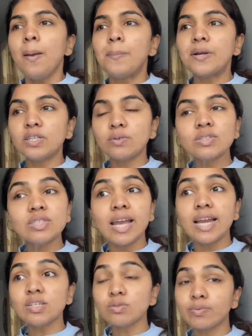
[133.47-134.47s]
but she was
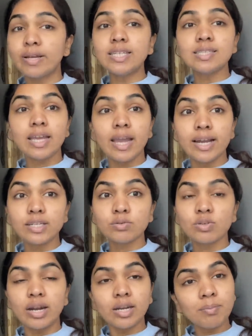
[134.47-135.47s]
there and she was very scared. She
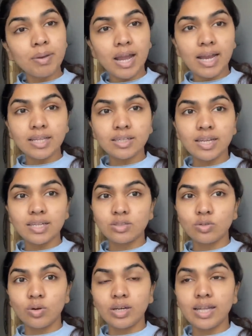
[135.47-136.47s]
was running behind the
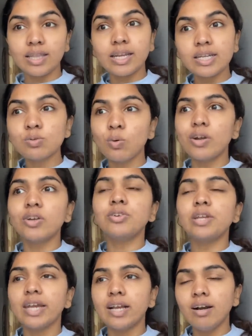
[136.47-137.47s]
kids only, and the kids wanted to
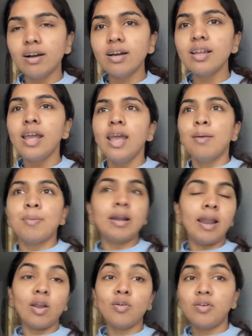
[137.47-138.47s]
take her, but
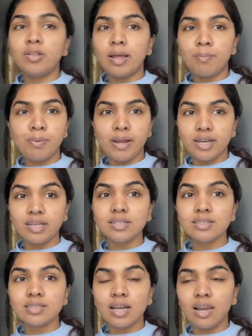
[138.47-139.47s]
none of their
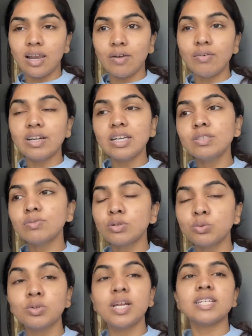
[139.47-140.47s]
parents allowed, at least for
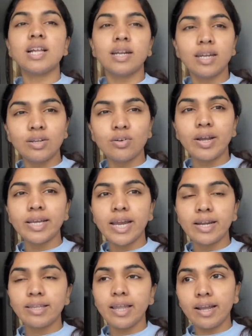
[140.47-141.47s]
2 days, until, you know, I
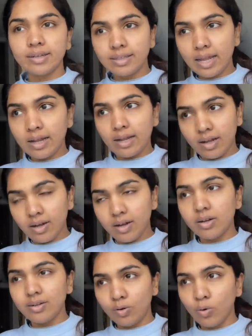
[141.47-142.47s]
get
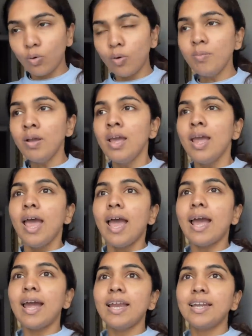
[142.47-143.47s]
her home.
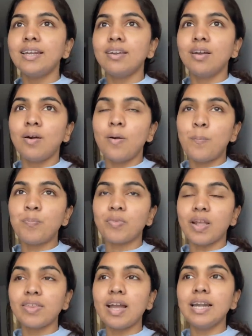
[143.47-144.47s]
And
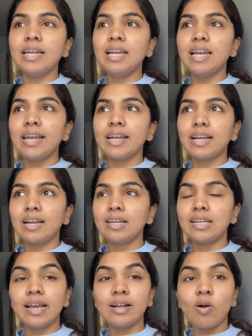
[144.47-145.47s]
that day, like,
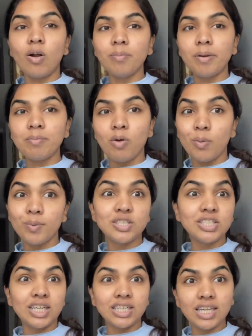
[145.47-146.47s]
luckily I called my mom and
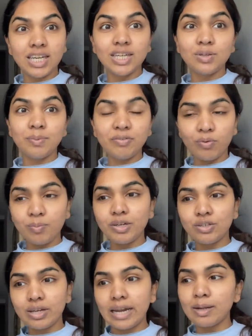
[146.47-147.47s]
she agreed for me
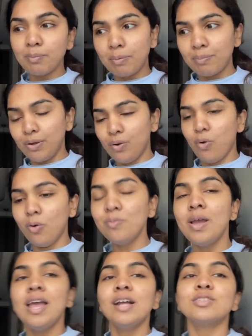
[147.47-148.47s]
to get a puppy home.
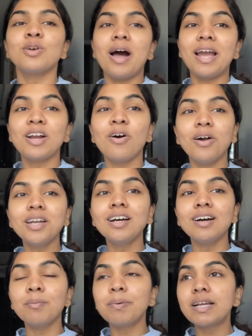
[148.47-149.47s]
So I got
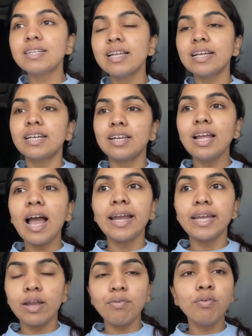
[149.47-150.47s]
her, because like literally I
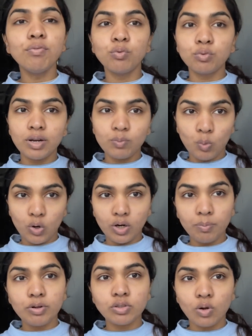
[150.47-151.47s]
gave her food and water,
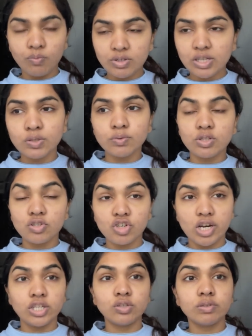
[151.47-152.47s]
because obviously she was a
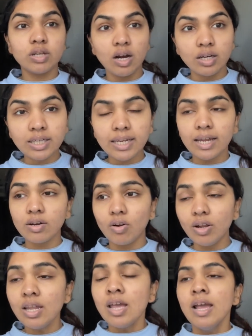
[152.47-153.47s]
stray, she was hungry and
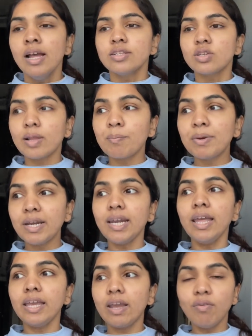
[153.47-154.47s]
all. So the minute
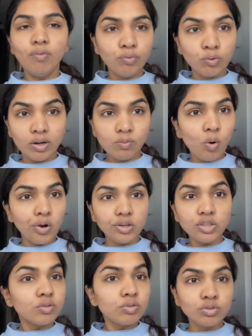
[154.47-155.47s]
I gave her food and water,
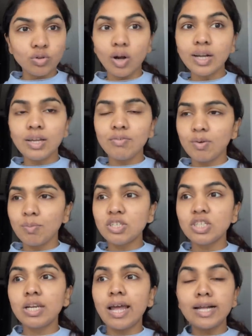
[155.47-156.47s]
she was not leaving me.
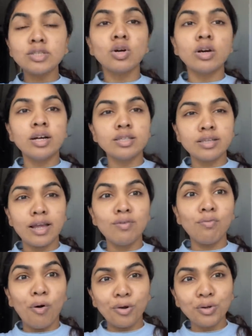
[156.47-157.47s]
She latched herself
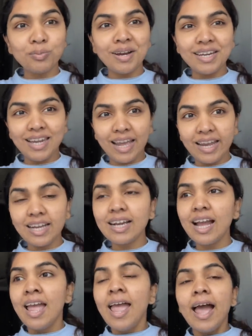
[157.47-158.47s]
onto my
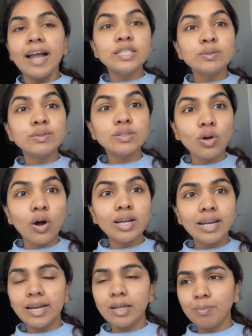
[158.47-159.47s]
leg and she was not
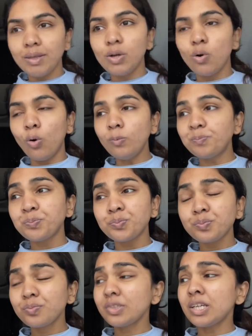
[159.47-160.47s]
letting me go.
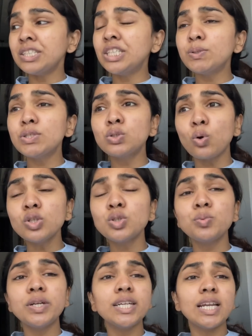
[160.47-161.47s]
She was so
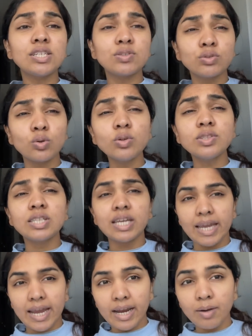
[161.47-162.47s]
sweet, and she's so
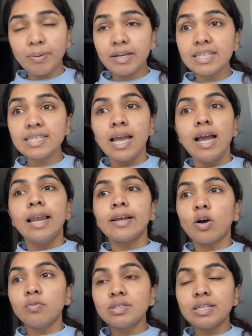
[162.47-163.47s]
scared because, like,
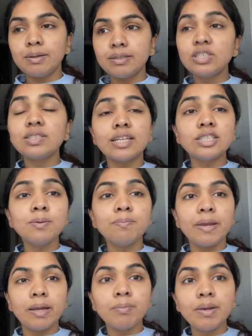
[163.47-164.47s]
obviously she's such a
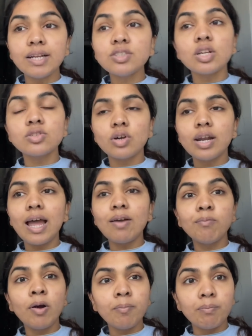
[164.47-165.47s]
baby and she does not have
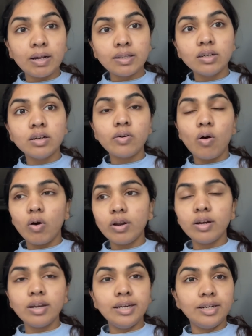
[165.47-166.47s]
her mother or
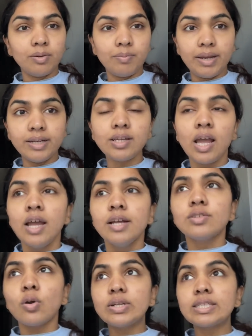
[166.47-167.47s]
her litter mates.
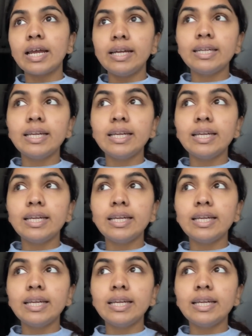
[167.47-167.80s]
So it's like